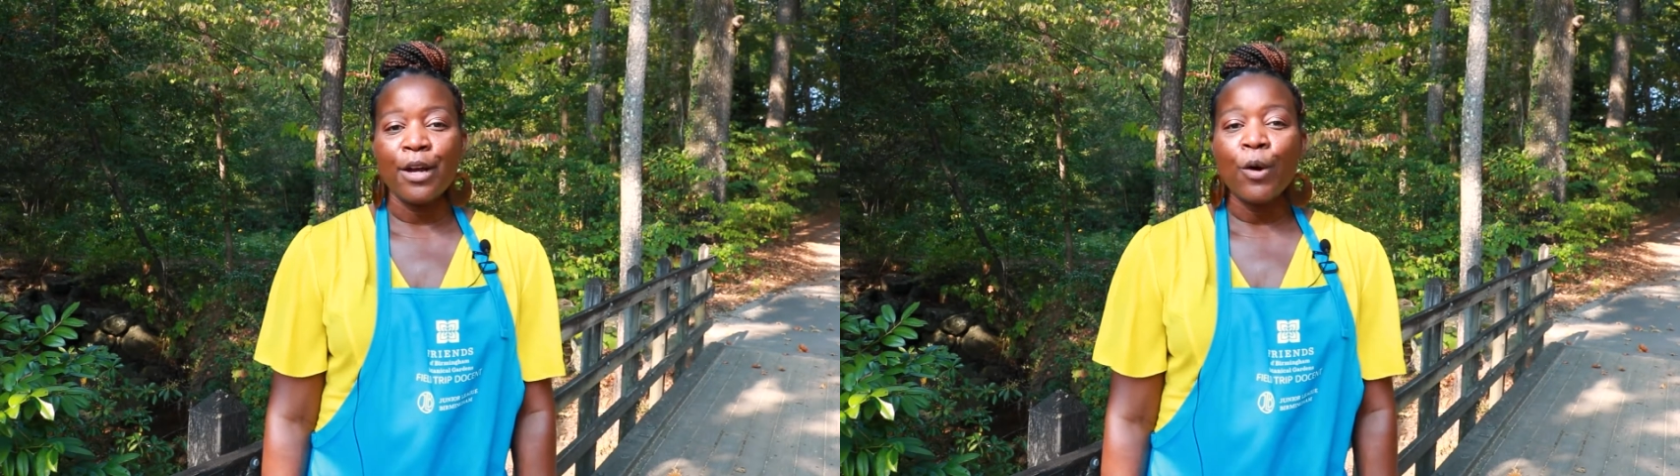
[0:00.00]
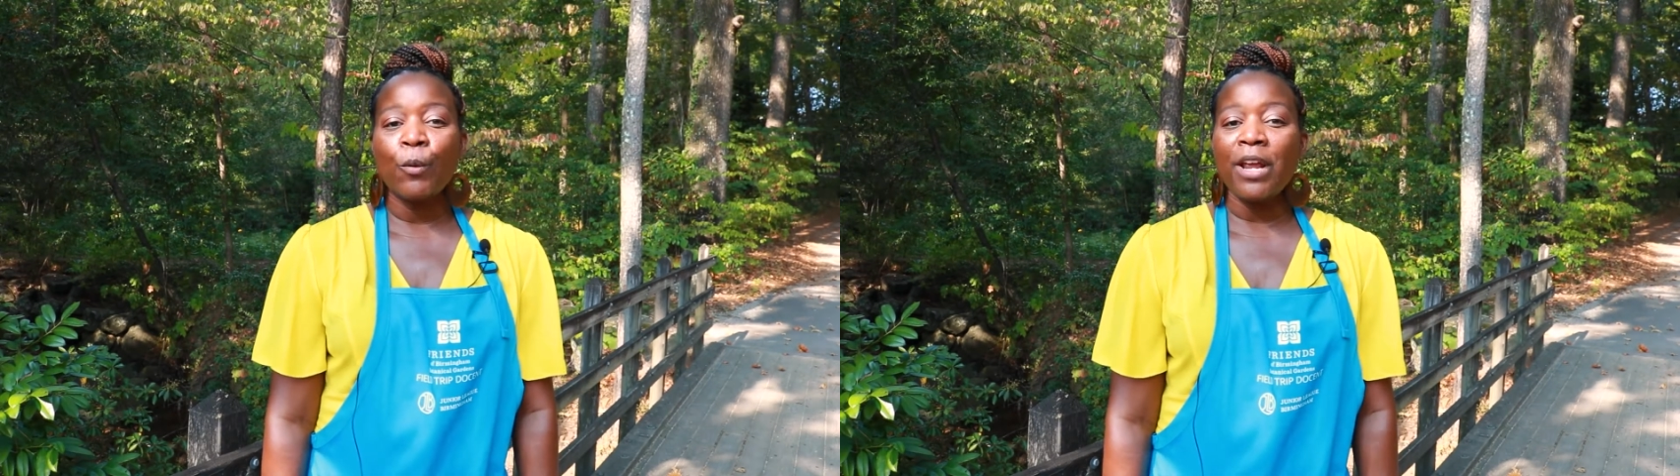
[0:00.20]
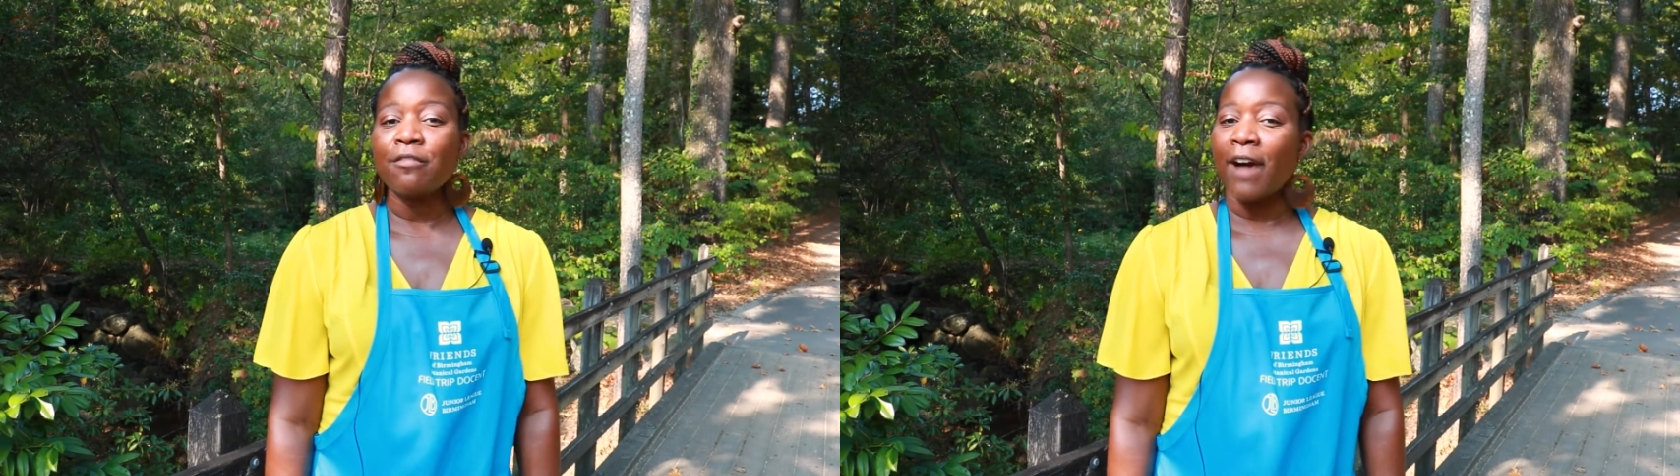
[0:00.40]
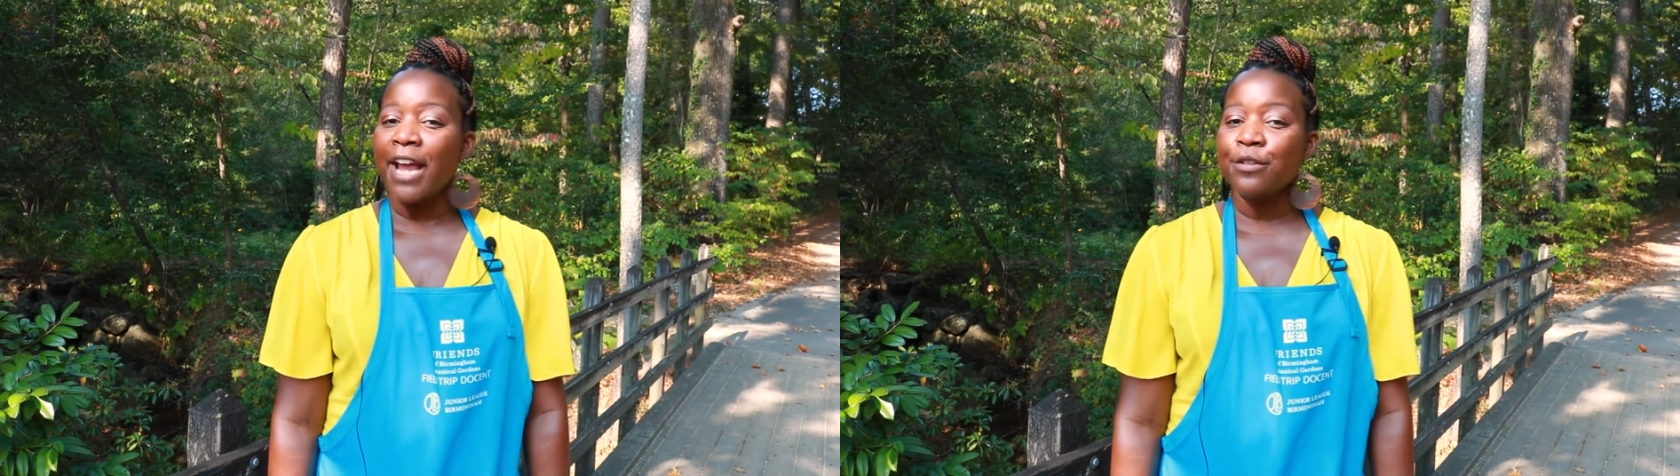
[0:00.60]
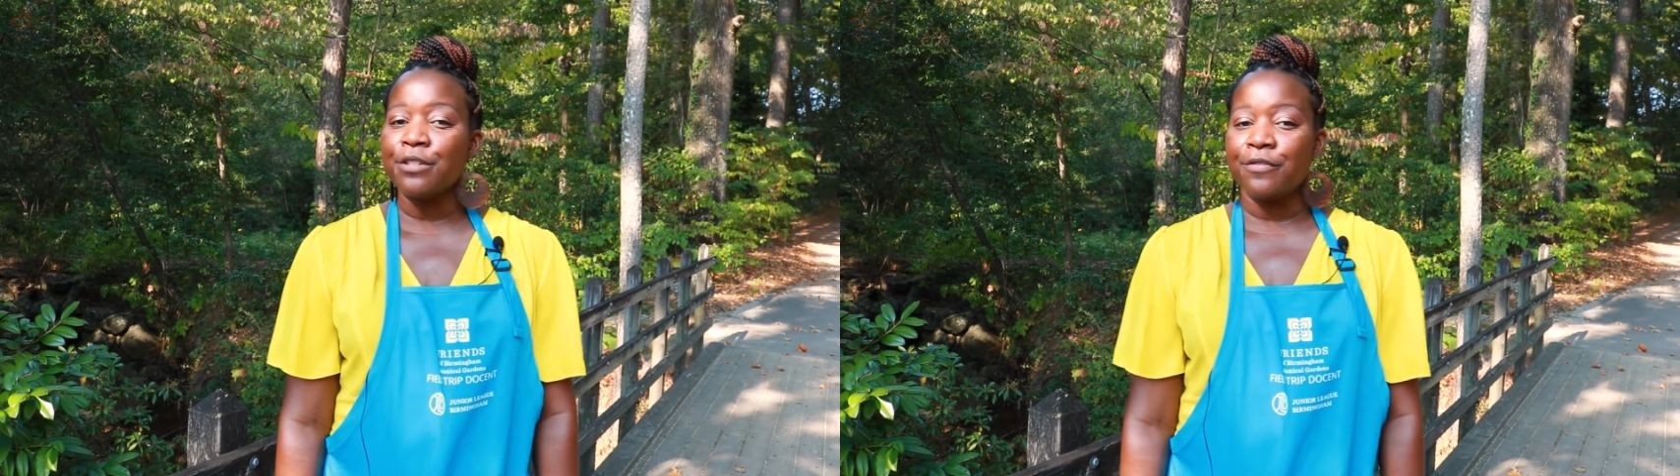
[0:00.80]
We invite
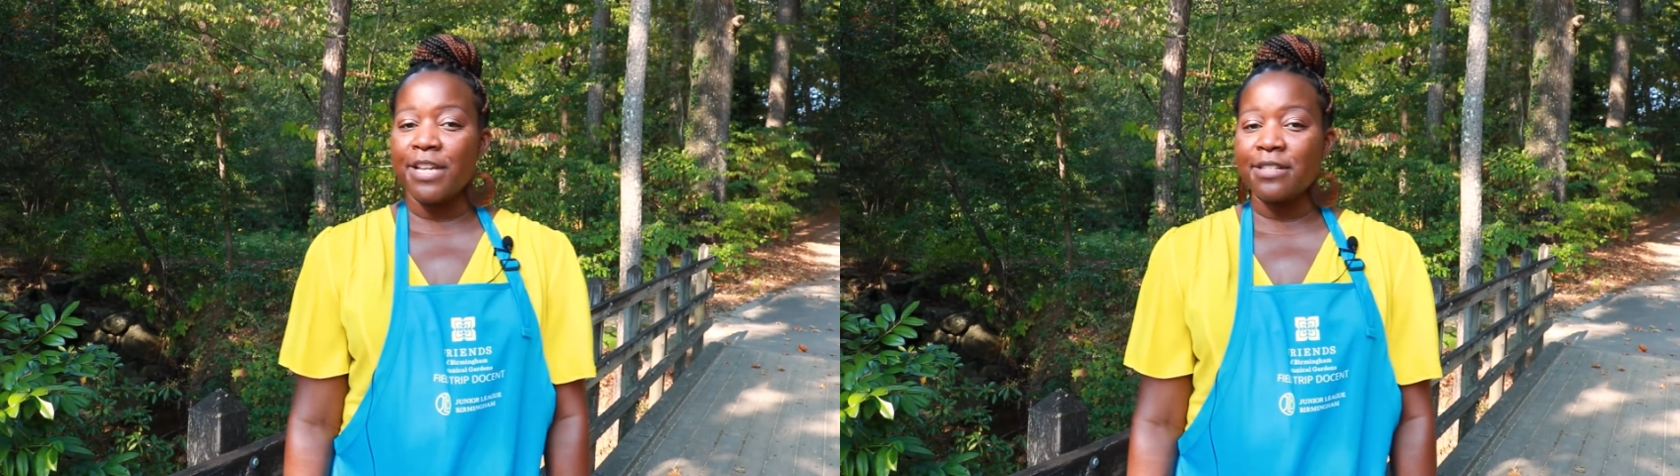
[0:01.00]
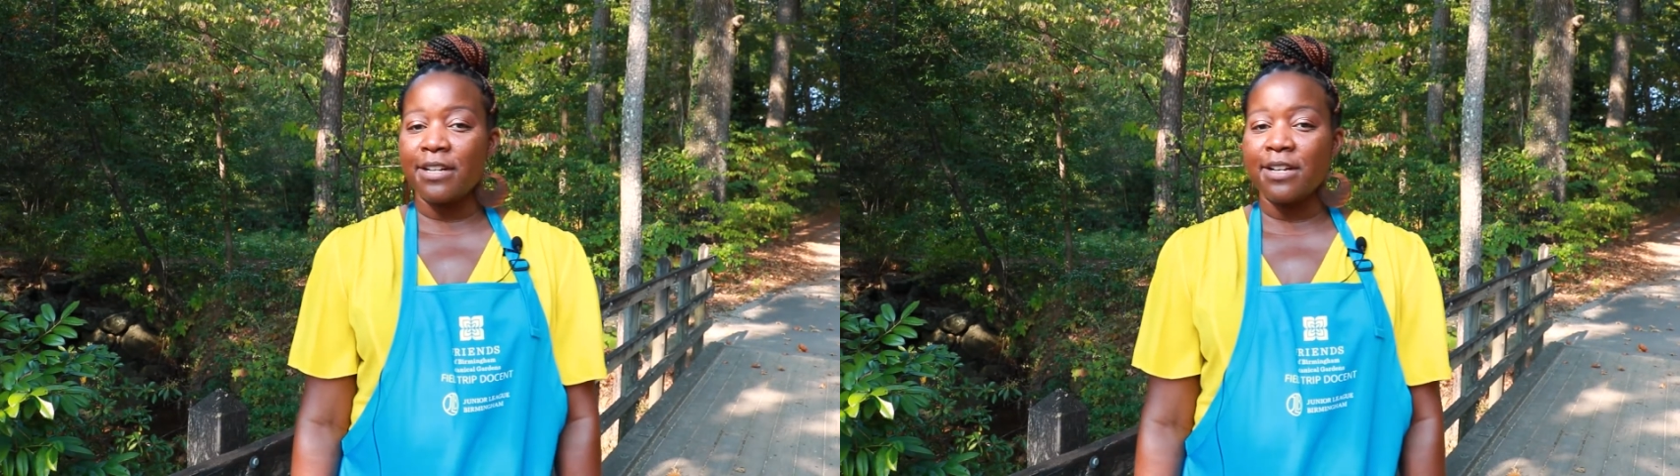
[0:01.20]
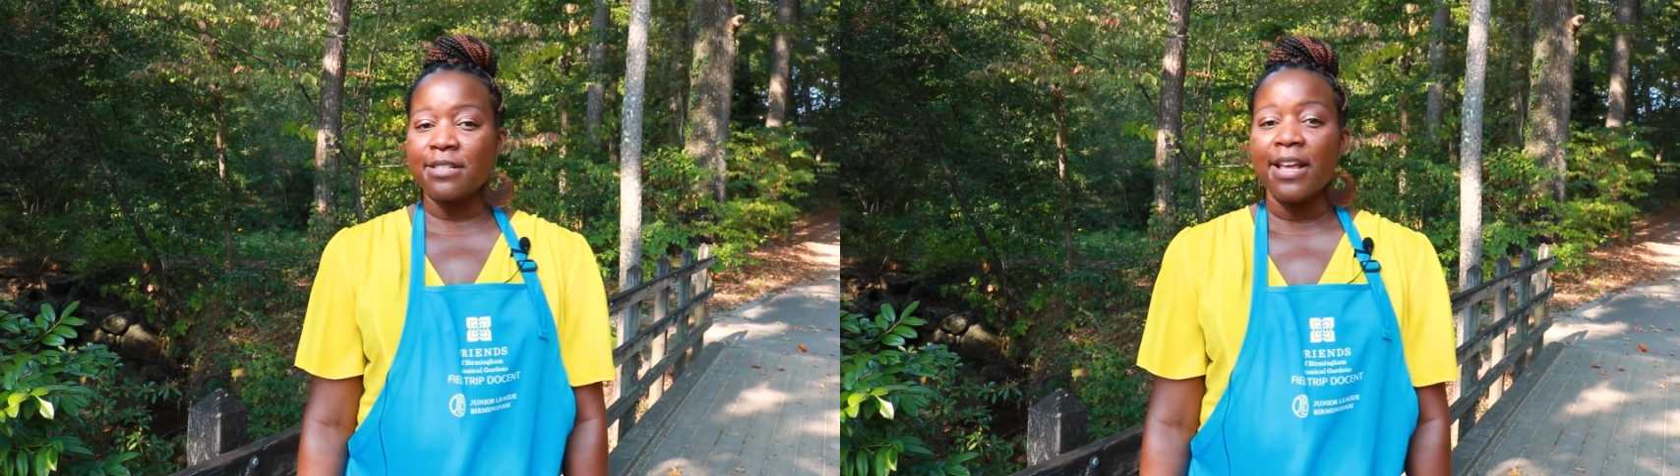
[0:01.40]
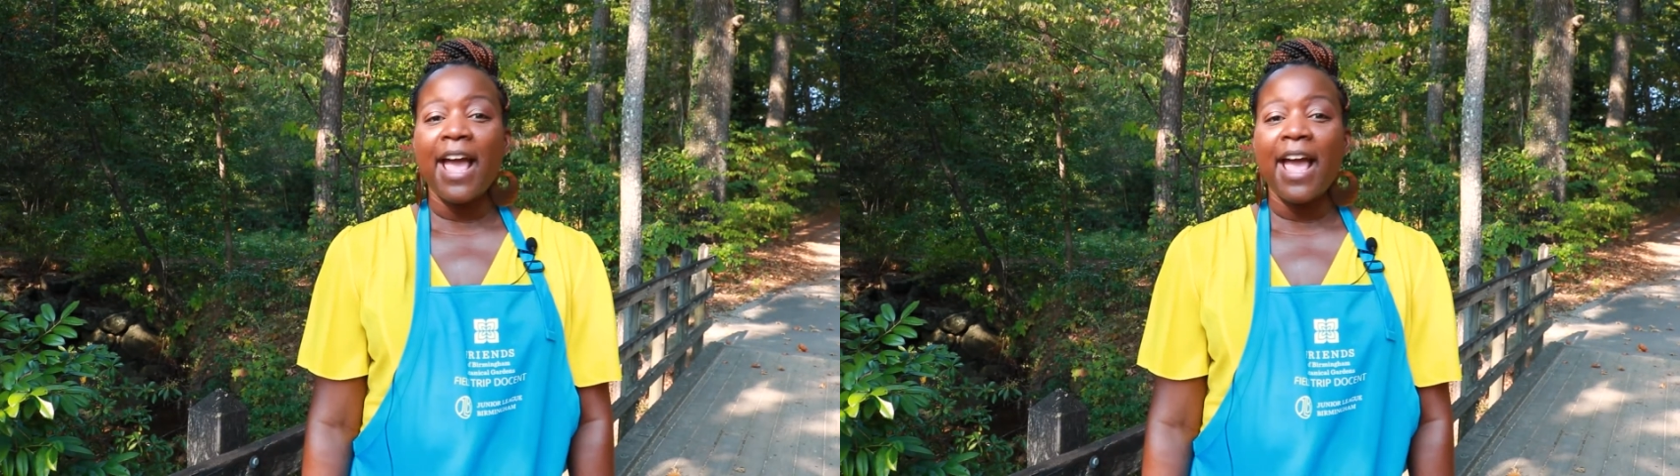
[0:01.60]
you to visit us